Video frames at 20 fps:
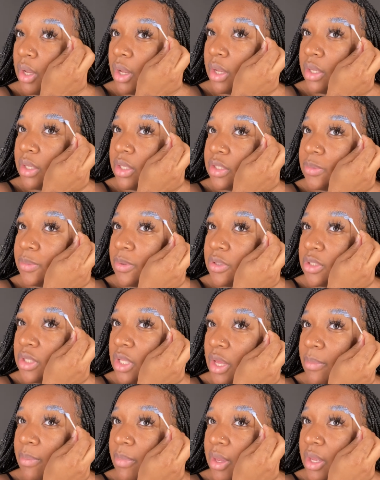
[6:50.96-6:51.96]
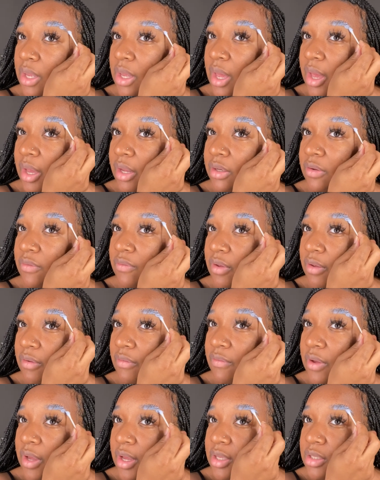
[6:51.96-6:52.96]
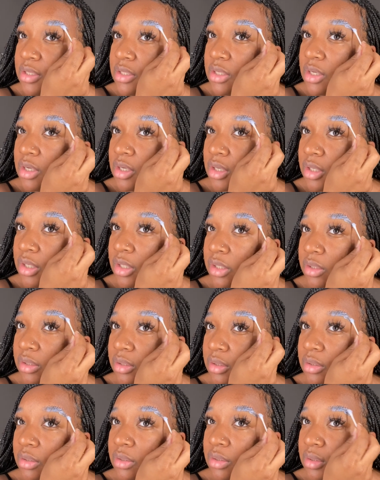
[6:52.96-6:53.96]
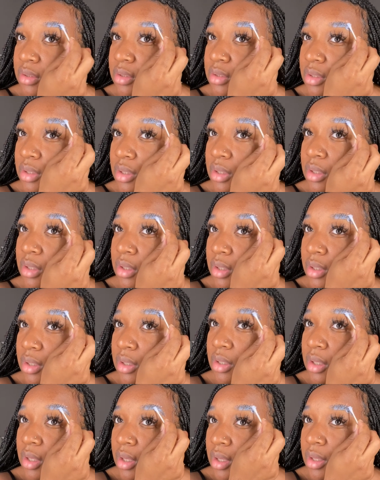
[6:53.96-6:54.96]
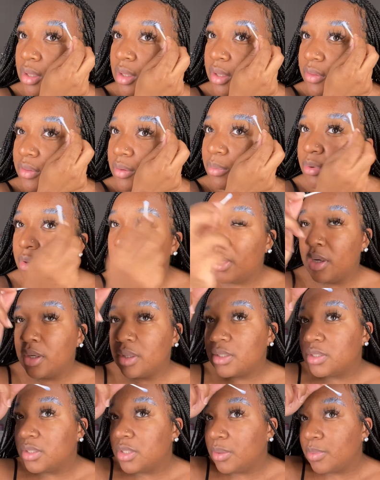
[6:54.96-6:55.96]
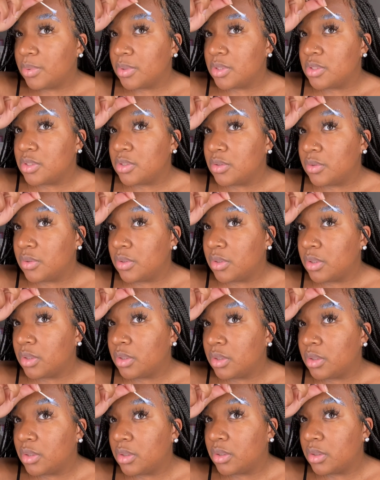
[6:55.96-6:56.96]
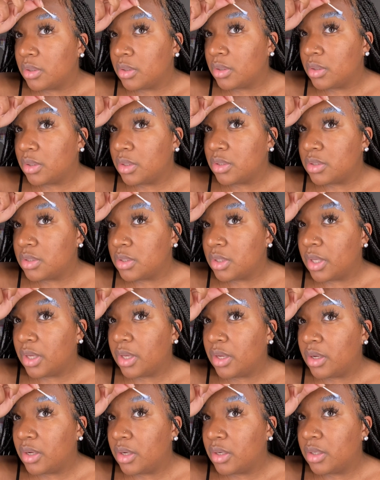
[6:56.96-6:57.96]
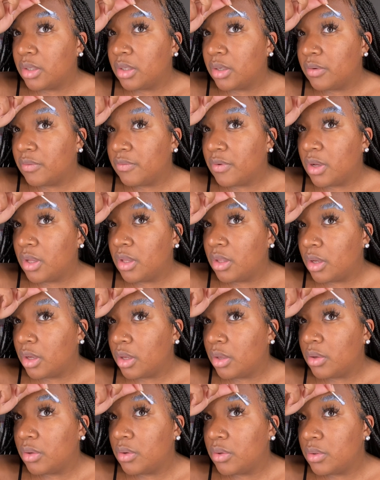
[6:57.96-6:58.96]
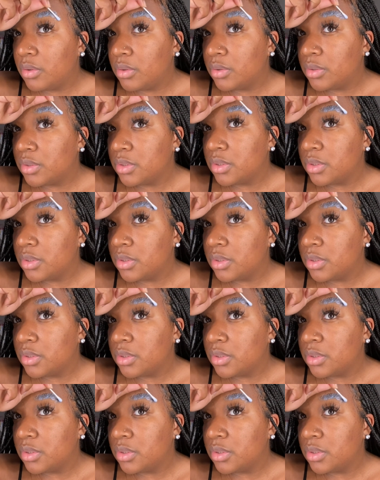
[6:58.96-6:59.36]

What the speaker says: It's supposed to like make it activate faster and let the product seep into the hair follicles.